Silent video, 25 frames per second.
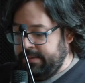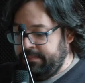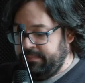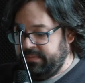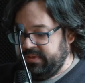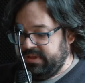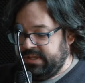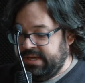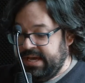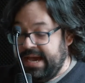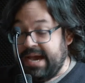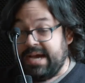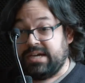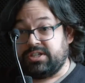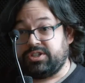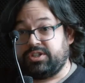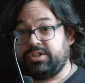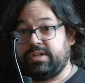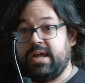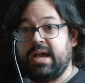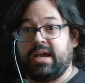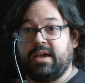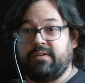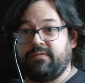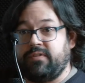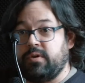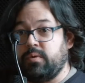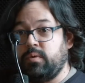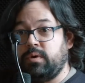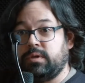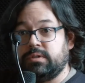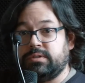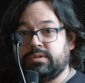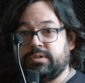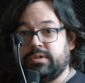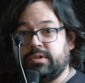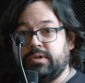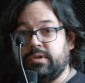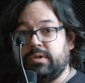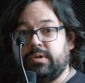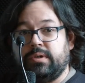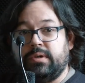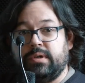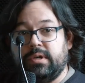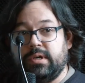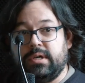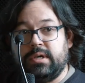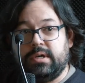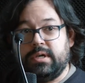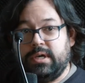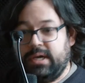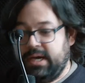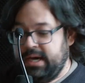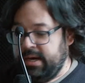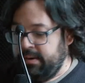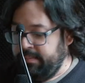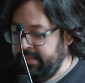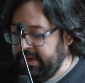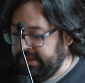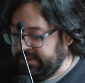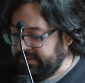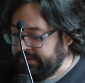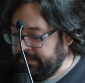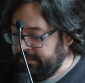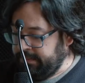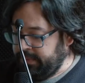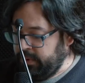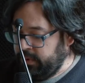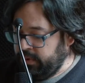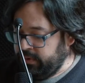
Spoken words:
the hashtag if you want to make some